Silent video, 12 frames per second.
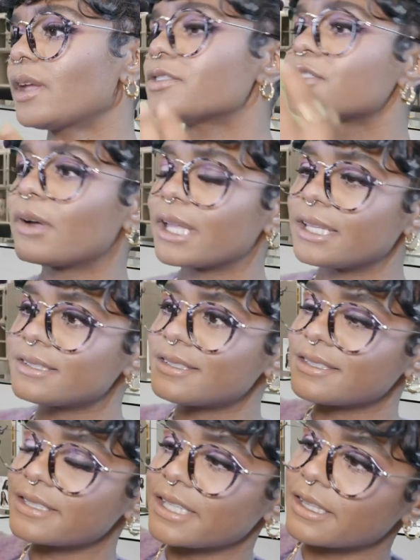So I can
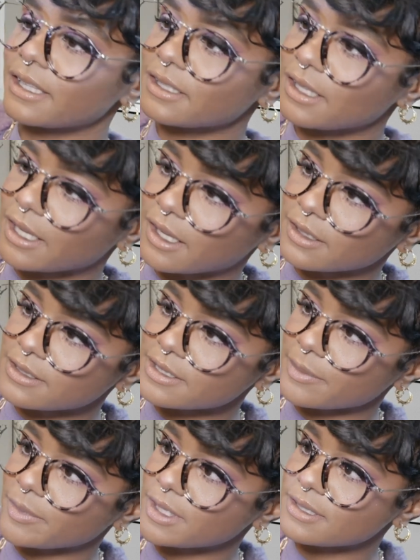see that on
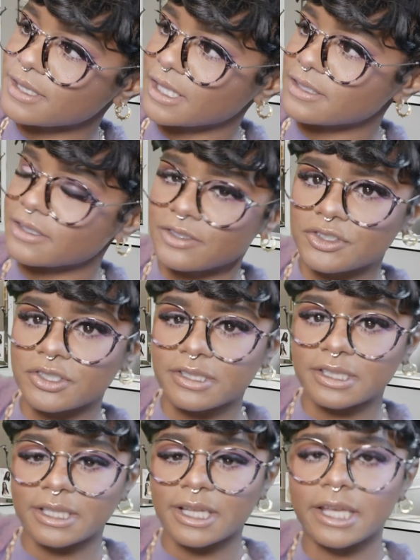some of the sides they're
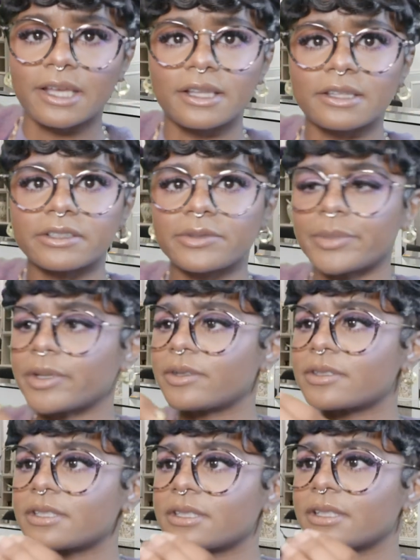just a little bit
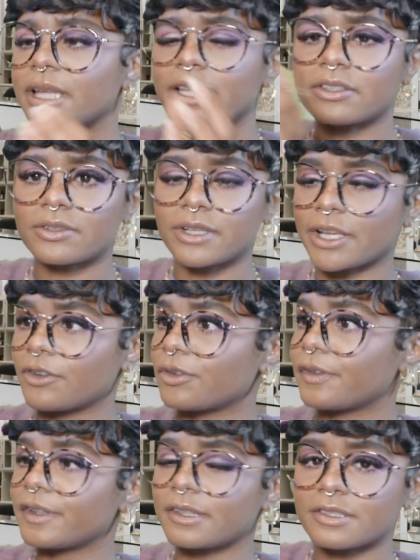
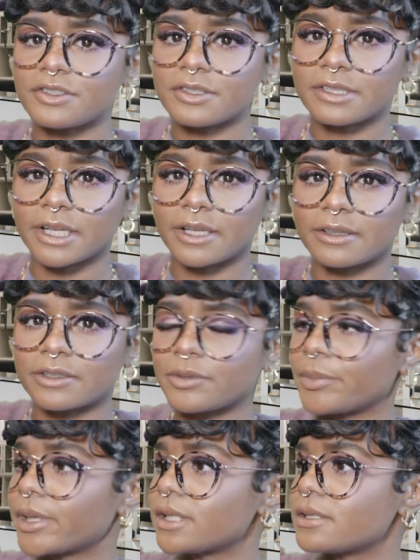they're just a
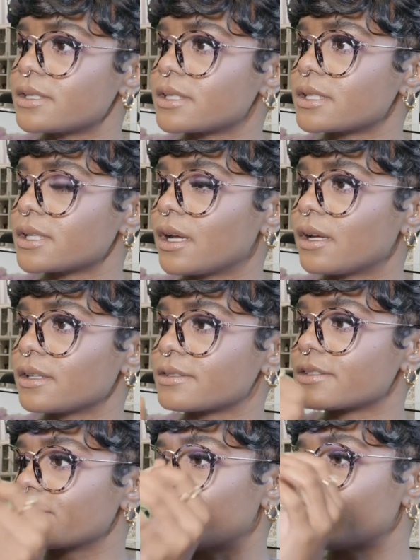little bit
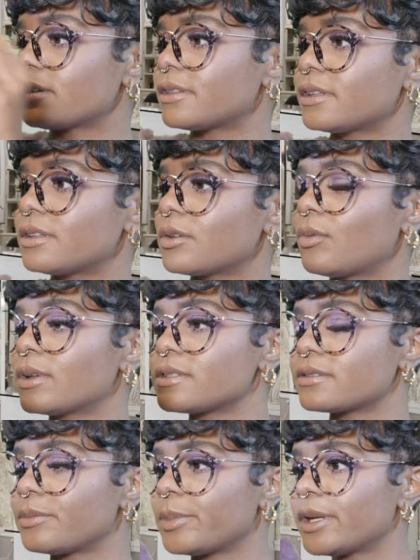smaller than the
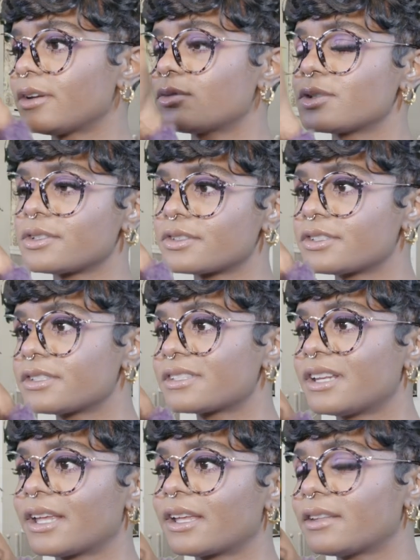ones up here. It's
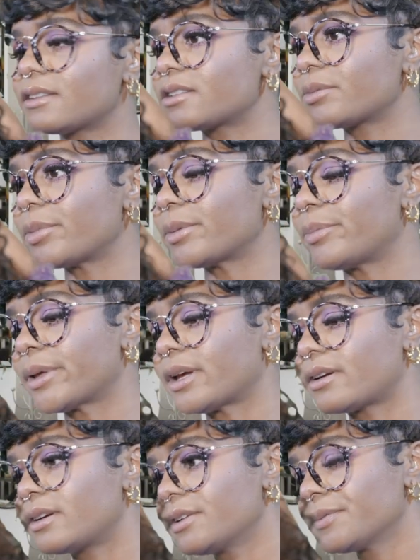just a little bit
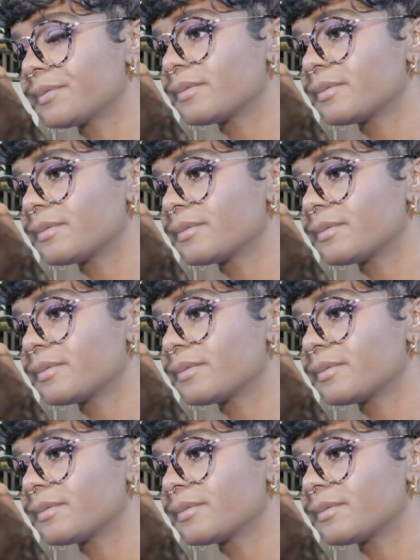bigger.